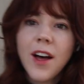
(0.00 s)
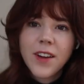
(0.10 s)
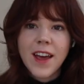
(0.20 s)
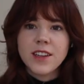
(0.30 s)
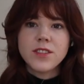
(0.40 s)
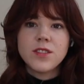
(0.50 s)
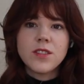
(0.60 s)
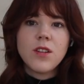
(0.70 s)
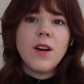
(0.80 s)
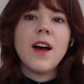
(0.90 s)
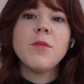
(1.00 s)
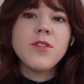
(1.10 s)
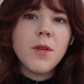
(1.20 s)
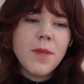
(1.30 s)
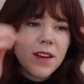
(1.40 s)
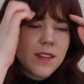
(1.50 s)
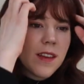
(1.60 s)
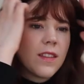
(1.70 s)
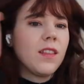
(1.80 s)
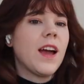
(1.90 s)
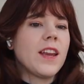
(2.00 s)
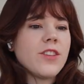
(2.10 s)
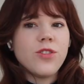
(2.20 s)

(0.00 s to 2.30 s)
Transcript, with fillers: Okay, so I moved to my bed because like the lighting